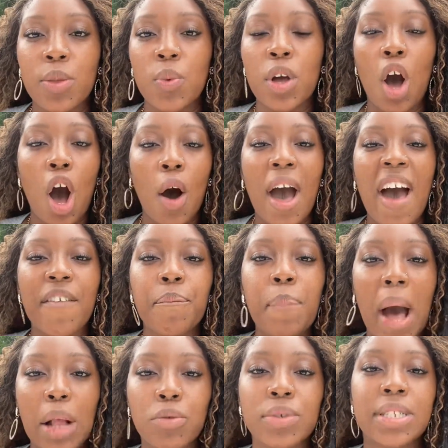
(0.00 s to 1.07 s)
We all have
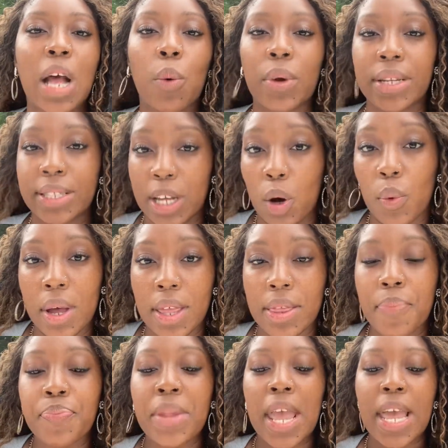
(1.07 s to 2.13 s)
battles that we deal with.
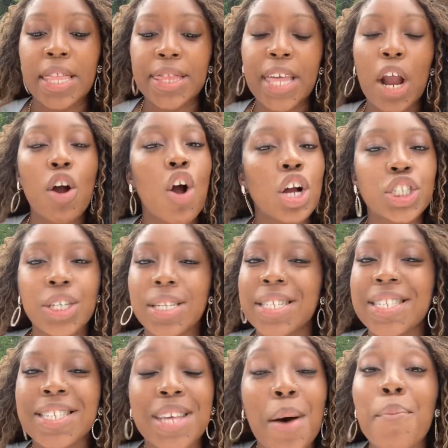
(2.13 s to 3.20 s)
There are
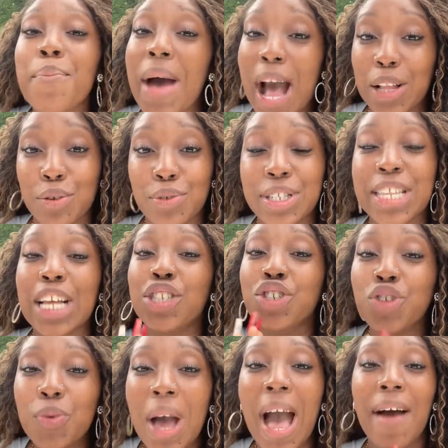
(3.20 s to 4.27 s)
just some battles that
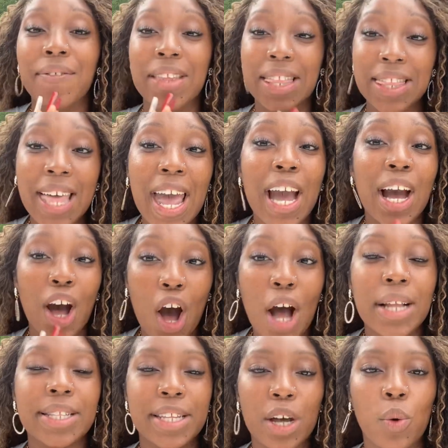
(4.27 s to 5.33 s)
you have to let
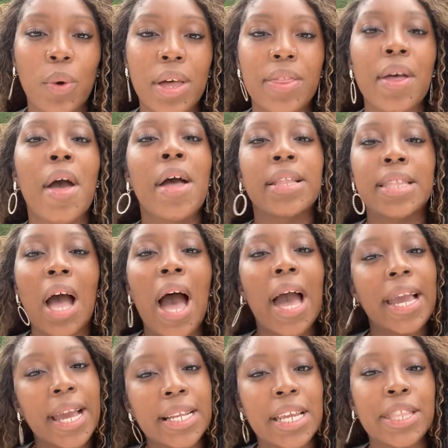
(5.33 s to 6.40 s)
God deal with. Now, I
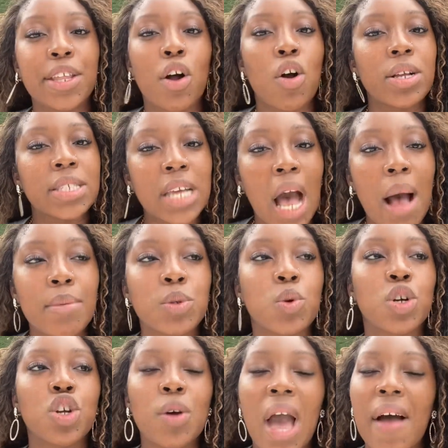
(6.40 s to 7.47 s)
get it. There are times where
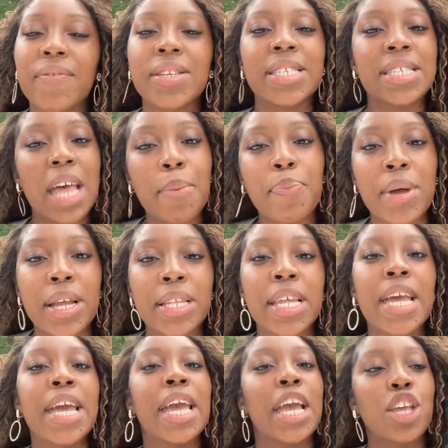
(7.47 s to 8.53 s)
you have to step in
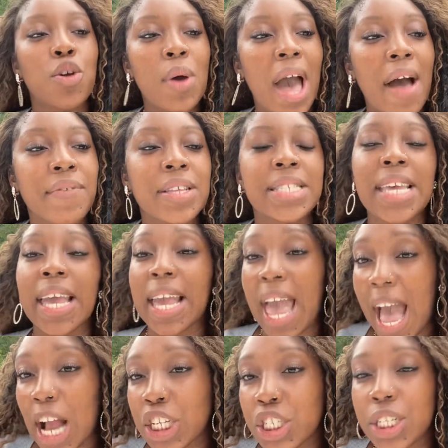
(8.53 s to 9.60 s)
and you have to take
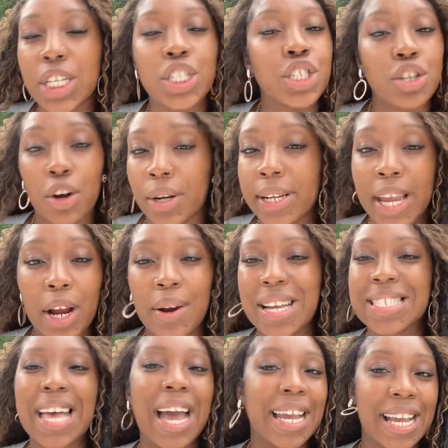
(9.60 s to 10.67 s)
action in certain
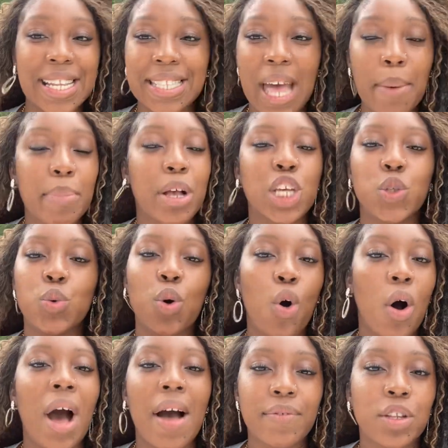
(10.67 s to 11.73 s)
areas. I get that because we
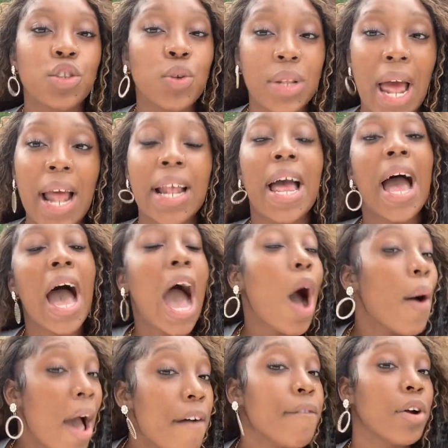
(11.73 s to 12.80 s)
all have to do that.
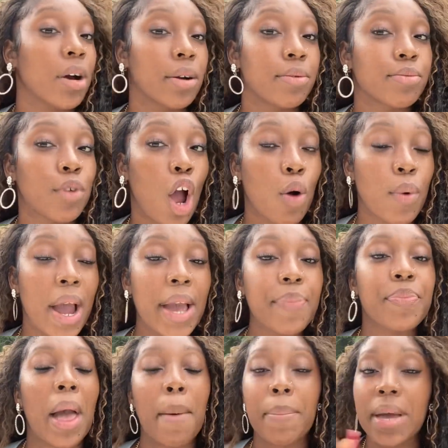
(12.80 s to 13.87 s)
However, all right,
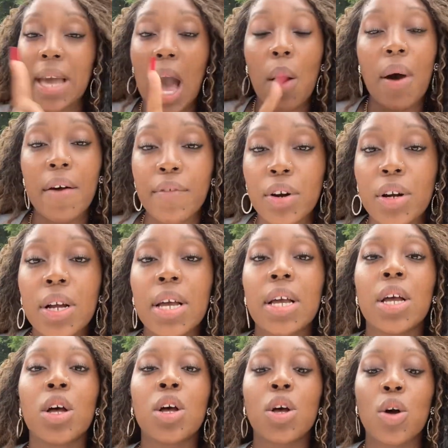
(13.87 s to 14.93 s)
a big however,
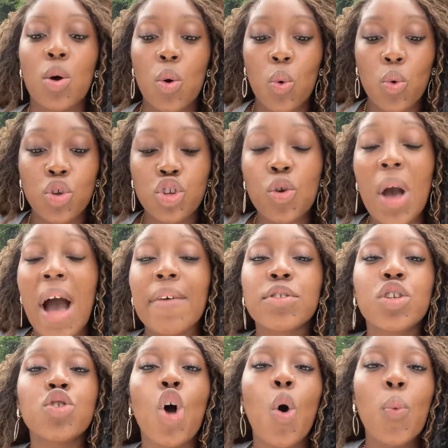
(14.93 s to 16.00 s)
you have to
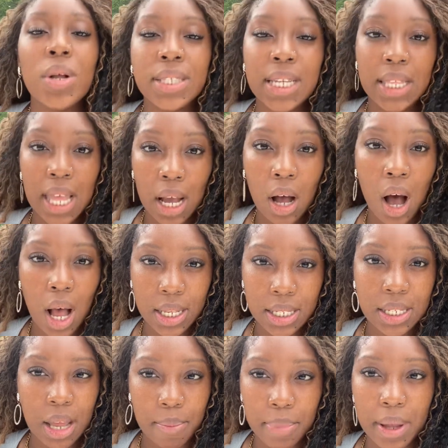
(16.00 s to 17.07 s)
know when to let God
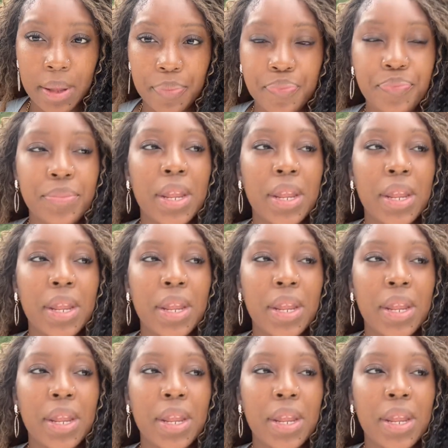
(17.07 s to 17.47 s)
step in.